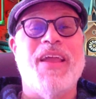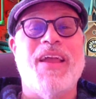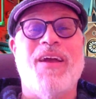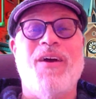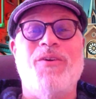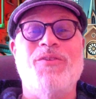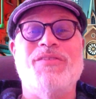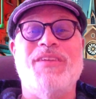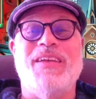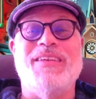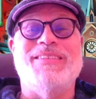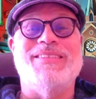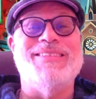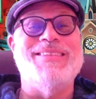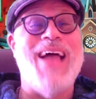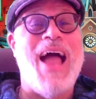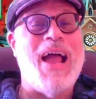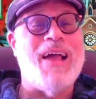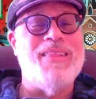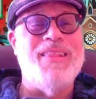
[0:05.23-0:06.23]
goes
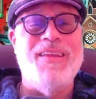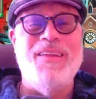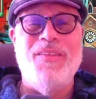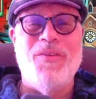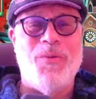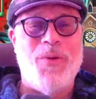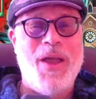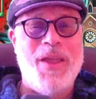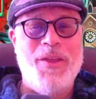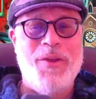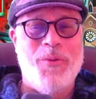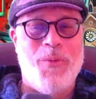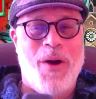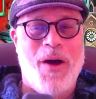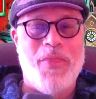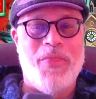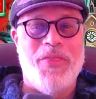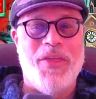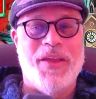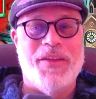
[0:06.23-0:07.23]
exactly the way you
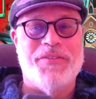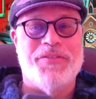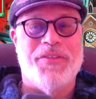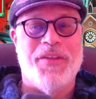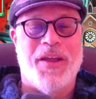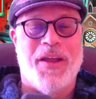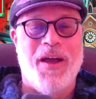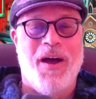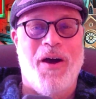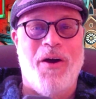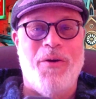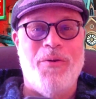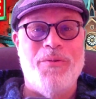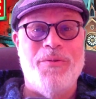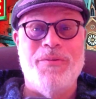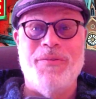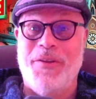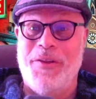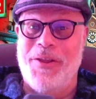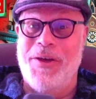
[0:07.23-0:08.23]
want things to go.
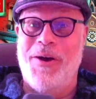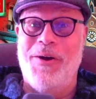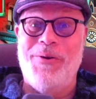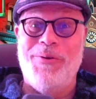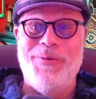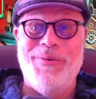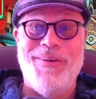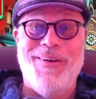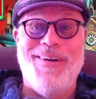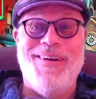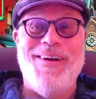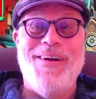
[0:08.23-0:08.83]
No?